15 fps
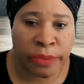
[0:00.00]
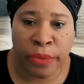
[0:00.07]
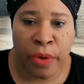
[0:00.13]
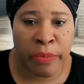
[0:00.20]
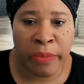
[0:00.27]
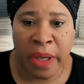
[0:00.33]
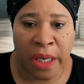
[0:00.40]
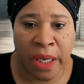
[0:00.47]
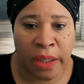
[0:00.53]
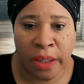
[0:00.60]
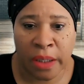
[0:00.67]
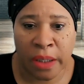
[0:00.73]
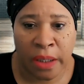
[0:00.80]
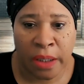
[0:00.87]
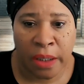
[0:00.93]
Grown man.
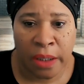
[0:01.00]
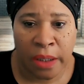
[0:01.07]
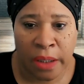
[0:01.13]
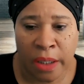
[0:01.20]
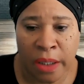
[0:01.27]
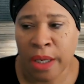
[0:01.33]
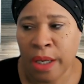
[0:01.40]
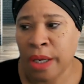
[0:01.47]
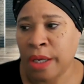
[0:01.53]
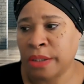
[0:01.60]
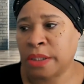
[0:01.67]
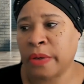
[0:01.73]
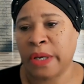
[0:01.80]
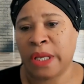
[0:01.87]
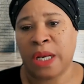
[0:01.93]

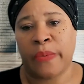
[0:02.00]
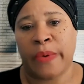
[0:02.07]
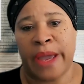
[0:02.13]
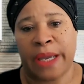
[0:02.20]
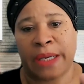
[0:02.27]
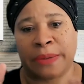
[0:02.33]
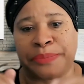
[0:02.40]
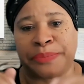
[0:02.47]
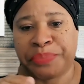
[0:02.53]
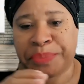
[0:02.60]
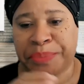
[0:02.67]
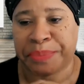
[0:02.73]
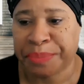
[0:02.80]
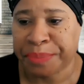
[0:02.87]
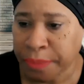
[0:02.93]
So anyway,
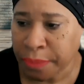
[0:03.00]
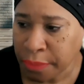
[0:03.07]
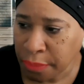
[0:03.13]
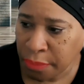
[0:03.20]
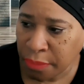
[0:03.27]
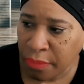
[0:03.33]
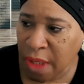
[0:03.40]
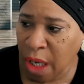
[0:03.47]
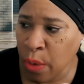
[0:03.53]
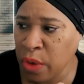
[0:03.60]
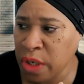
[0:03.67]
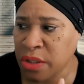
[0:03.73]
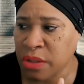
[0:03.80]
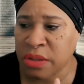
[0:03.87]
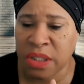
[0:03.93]

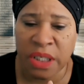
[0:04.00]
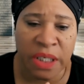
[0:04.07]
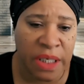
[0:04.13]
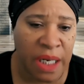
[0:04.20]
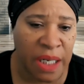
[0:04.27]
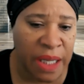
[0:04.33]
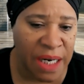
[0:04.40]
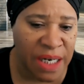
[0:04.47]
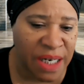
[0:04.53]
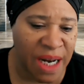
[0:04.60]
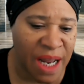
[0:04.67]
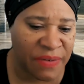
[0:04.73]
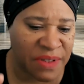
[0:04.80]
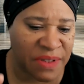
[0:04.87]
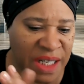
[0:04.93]
we shall see. They
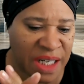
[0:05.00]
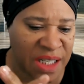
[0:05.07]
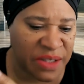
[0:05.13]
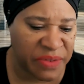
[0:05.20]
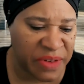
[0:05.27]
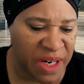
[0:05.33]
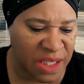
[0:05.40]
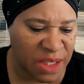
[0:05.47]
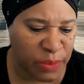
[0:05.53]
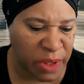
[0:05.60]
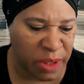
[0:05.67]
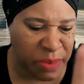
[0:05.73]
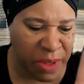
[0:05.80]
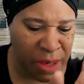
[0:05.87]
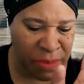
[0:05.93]
did have scenes for next
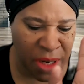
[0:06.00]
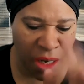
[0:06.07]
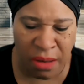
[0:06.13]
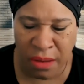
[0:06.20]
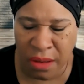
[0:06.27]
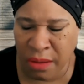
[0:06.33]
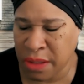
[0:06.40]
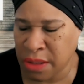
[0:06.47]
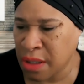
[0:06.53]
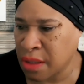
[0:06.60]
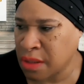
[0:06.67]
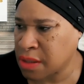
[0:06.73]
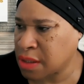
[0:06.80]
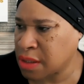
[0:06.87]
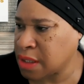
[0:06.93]
week, but I'm not going to go into
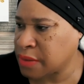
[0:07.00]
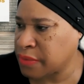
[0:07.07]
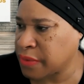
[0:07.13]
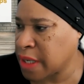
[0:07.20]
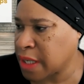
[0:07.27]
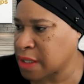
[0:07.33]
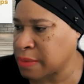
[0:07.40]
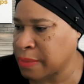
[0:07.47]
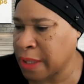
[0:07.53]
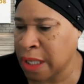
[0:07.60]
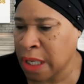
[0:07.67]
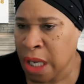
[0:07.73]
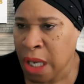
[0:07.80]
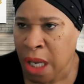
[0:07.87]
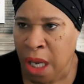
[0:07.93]
all the scenes for next week.
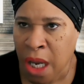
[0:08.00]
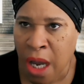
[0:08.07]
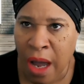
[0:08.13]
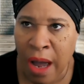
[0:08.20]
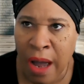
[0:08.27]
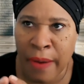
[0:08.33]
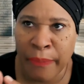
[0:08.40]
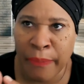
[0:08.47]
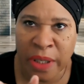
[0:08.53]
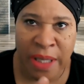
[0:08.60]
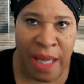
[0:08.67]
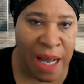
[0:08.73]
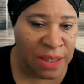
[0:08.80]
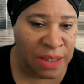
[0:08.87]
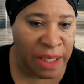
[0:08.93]
But
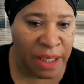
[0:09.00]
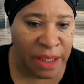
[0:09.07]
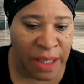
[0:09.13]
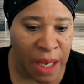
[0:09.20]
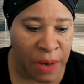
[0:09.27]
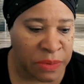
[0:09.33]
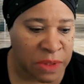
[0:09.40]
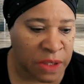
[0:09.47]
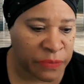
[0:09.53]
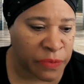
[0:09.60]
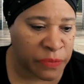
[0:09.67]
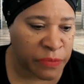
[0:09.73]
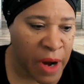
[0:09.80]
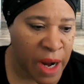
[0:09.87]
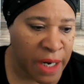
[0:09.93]
that's it. That was it
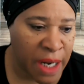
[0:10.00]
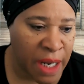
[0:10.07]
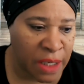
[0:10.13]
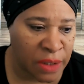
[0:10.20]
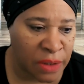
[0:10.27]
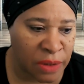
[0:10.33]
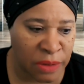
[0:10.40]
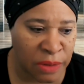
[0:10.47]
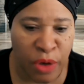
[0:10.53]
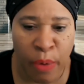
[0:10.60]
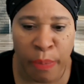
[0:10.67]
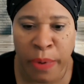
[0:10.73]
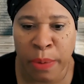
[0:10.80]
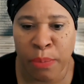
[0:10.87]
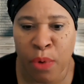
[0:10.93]
for Friday. You know, it's
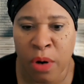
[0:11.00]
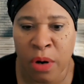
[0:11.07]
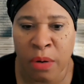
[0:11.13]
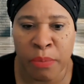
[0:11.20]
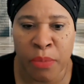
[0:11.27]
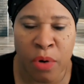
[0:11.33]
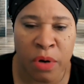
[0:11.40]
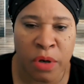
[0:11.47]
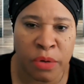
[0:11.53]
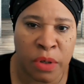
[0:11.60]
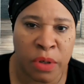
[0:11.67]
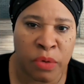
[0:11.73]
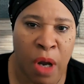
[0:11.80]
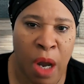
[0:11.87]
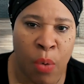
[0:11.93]
going to be more,
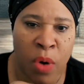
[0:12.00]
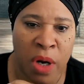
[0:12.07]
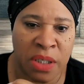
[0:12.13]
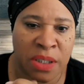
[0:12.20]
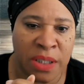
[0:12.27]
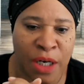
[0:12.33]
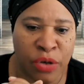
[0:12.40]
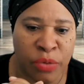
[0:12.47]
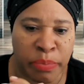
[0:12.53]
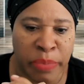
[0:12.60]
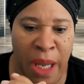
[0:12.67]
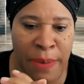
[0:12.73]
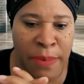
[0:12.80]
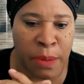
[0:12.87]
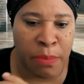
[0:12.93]
I want to say
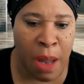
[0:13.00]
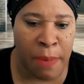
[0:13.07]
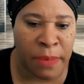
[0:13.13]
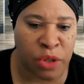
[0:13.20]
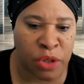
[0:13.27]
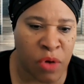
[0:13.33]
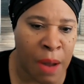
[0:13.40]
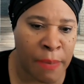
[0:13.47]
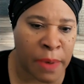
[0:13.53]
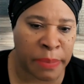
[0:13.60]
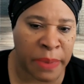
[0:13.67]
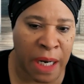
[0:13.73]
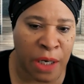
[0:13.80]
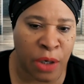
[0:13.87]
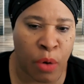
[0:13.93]
baby mama drama,
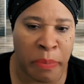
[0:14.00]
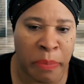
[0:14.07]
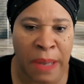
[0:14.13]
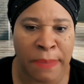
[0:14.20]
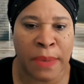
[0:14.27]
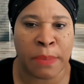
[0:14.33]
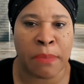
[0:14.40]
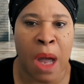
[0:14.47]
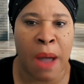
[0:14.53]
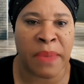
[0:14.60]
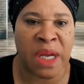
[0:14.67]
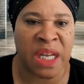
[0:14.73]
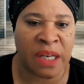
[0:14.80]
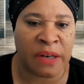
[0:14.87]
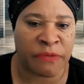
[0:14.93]
but ain't no baby
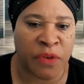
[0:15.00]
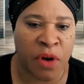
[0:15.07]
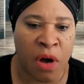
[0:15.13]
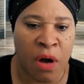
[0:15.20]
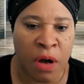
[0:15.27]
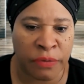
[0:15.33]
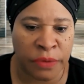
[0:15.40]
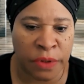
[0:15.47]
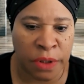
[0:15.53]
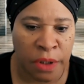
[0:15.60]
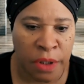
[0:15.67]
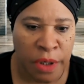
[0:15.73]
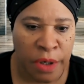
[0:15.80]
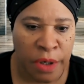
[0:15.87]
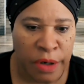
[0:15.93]
mama involved.
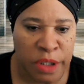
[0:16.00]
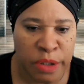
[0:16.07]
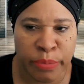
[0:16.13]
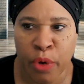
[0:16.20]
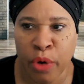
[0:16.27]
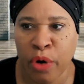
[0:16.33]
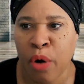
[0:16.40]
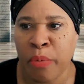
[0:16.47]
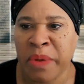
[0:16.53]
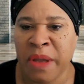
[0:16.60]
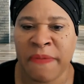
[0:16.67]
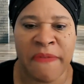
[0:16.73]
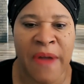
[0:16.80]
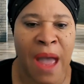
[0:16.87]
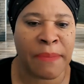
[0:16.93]
It's more going to
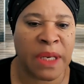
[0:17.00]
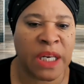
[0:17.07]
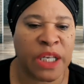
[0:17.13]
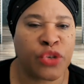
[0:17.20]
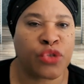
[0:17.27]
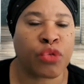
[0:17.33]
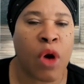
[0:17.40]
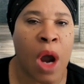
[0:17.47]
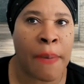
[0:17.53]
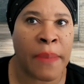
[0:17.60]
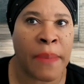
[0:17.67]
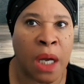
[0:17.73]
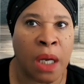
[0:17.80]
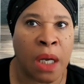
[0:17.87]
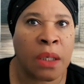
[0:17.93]
be family
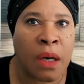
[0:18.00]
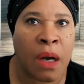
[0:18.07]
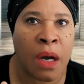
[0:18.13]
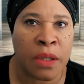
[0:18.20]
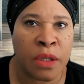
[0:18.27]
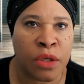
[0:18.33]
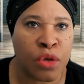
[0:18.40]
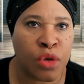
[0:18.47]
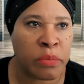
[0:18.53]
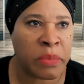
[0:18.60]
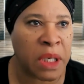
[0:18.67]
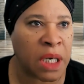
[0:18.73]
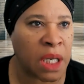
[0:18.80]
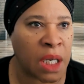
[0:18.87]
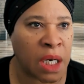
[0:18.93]
drama on the
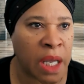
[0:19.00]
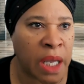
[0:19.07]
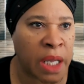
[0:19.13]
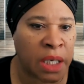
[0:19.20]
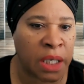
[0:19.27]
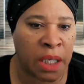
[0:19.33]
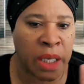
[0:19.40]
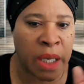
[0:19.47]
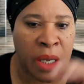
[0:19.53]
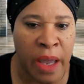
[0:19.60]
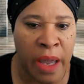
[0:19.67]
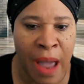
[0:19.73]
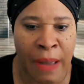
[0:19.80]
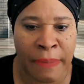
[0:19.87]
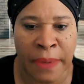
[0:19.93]
Newman Inn and the
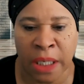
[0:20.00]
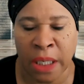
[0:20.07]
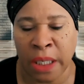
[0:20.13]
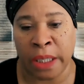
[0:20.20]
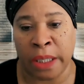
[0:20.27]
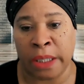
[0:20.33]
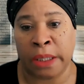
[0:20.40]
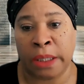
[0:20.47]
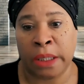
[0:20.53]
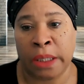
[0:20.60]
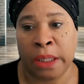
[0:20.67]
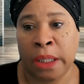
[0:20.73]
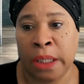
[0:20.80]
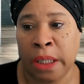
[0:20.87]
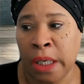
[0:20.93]
Abbott Inn.
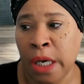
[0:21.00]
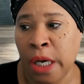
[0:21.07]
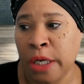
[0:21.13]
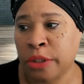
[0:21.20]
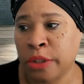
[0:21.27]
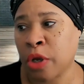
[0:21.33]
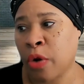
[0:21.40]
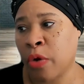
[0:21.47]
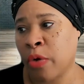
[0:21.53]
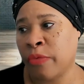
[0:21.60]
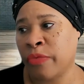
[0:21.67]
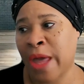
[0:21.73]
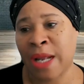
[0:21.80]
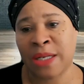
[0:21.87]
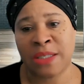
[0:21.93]

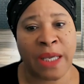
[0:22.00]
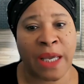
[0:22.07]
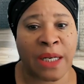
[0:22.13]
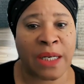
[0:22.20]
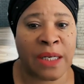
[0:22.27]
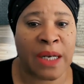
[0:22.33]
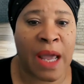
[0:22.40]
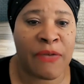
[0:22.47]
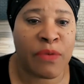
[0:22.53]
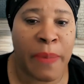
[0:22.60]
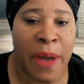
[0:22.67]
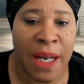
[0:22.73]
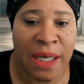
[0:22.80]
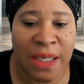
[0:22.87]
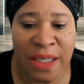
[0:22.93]
So that's it. And
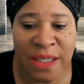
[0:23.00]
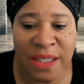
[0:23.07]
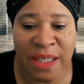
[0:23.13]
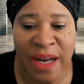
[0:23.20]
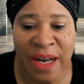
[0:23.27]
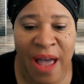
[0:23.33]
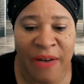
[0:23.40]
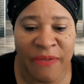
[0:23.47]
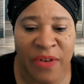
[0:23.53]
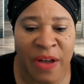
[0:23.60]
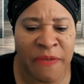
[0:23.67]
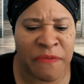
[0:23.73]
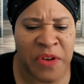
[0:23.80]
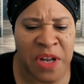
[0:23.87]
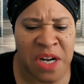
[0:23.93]
everybody listen, have
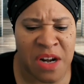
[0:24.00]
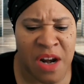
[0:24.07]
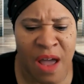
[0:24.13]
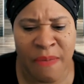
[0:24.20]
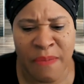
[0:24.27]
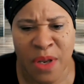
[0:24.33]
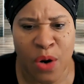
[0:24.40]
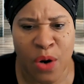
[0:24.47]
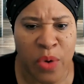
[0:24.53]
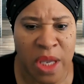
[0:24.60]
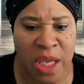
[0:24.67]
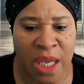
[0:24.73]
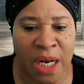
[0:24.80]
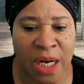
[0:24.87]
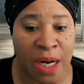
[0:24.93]
a phenomenal
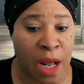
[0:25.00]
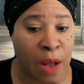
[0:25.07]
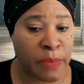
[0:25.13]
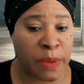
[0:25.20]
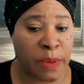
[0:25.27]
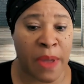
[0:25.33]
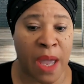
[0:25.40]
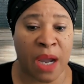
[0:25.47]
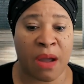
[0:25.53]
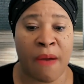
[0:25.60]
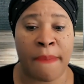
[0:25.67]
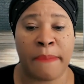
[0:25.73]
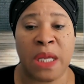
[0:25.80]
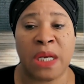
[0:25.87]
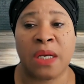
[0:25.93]
weekend, and I'll be back
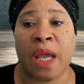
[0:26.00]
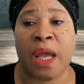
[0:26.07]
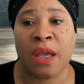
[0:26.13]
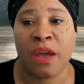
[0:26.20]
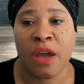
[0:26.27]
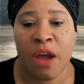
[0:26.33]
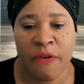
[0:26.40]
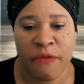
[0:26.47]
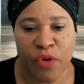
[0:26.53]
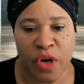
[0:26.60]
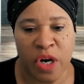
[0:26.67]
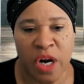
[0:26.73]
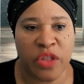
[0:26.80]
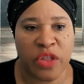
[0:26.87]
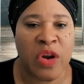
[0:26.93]
on Monday for
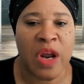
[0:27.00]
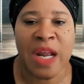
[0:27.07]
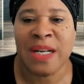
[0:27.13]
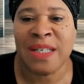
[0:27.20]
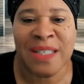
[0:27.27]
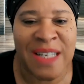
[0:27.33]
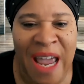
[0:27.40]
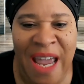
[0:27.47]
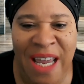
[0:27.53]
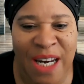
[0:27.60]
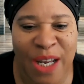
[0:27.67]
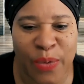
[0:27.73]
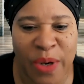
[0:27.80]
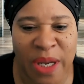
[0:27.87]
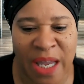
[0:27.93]
another
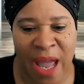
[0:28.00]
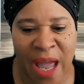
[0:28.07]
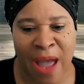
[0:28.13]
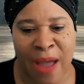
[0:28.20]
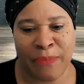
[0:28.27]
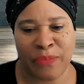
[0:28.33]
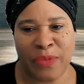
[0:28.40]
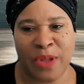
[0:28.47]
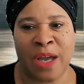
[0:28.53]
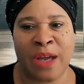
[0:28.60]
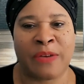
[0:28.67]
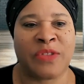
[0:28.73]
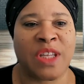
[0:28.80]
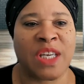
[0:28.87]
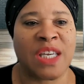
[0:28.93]
daily recap
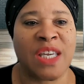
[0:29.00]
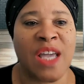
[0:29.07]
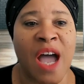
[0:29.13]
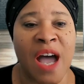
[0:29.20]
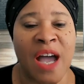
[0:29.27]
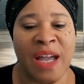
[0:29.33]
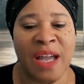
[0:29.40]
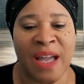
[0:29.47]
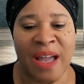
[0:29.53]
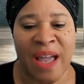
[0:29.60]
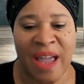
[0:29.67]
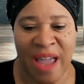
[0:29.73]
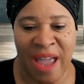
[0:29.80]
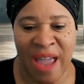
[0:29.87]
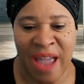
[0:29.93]
of The Young
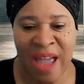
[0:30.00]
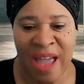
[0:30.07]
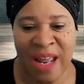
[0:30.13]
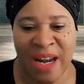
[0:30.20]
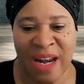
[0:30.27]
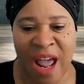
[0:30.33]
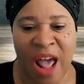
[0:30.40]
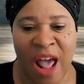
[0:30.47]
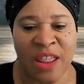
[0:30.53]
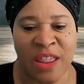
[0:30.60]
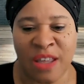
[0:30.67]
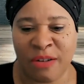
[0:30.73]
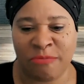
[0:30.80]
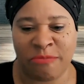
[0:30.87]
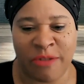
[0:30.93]
and
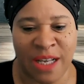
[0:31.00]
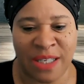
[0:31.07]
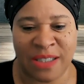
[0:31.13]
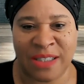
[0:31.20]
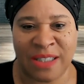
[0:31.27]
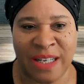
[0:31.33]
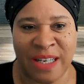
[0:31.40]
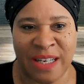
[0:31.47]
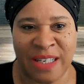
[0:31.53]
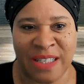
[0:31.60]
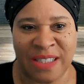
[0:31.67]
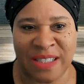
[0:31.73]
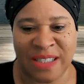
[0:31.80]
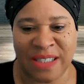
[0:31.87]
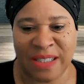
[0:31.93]
the
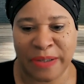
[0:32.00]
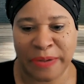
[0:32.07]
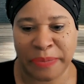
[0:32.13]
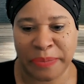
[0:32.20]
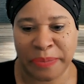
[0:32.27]
Restless.